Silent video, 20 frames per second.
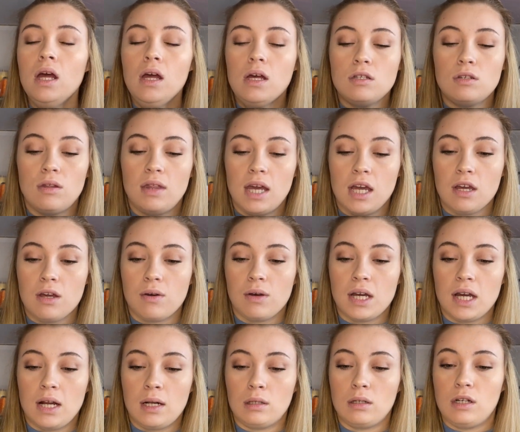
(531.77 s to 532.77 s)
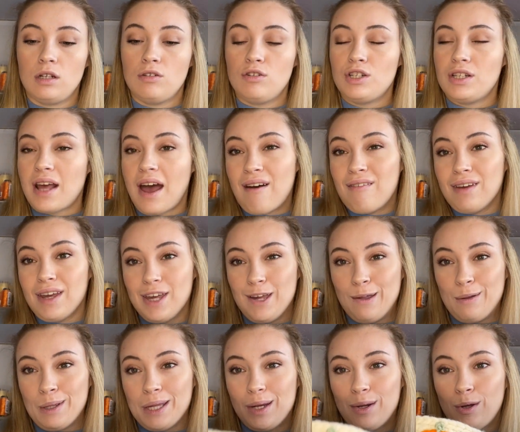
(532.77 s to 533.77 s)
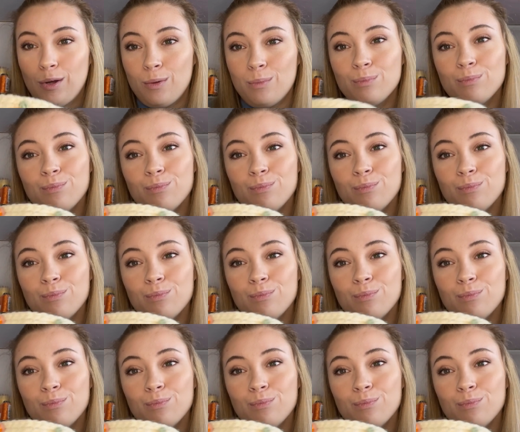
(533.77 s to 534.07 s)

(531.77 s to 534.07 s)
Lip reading: so that you can just have a cute little